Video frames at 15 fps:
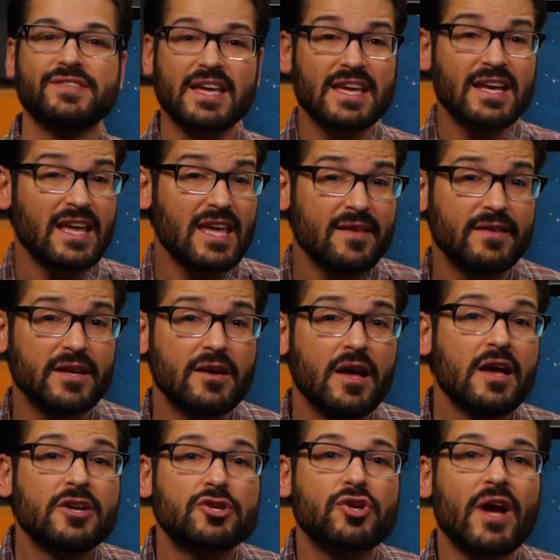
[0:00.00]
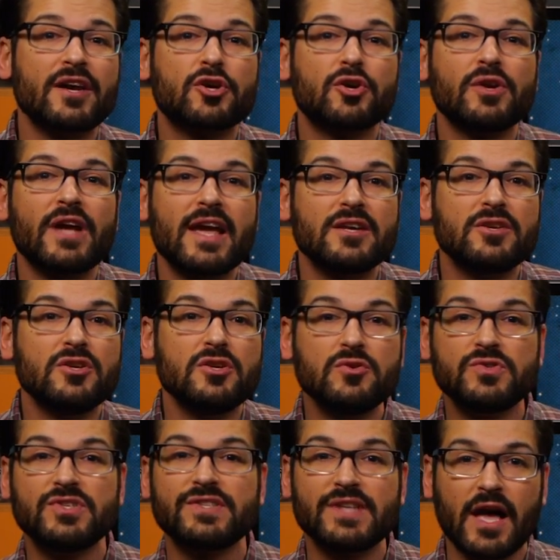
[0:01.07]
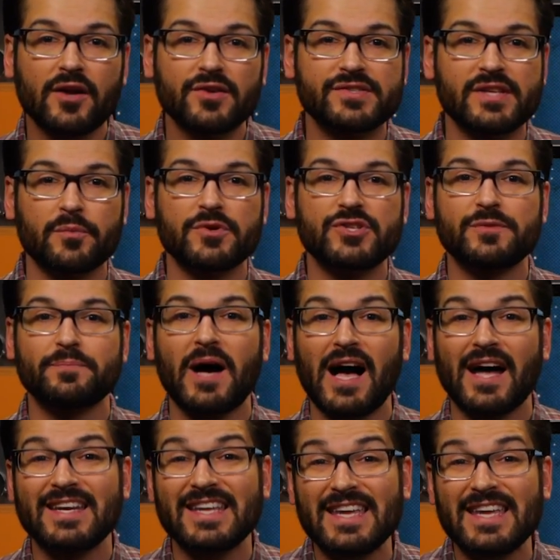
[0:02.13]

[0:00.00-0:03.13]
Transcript: They can even try to create new cells that respond